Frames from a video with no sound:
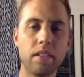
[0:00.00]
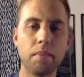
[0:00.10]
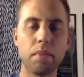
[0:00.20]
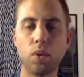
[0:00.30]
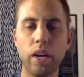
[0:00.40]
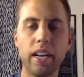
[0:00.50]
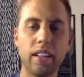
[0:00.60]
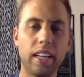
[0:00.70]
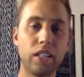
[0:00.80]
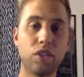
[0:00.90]
in between and
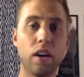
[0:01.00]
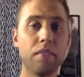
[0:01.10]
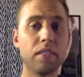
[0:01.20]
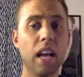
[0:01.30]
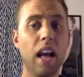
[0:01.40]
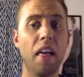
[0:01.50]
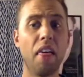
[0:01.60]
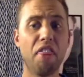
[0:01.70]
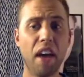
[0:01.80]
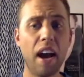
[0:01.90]
like drifts.
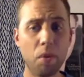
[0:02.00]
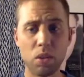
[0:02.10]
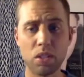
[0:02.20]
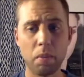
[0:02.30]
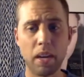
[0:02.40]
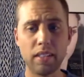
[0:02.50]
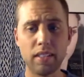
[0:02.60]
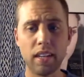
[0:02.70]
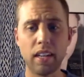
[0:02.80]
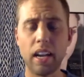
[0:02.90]
That was
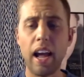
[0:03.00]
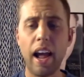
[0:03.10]
amazing.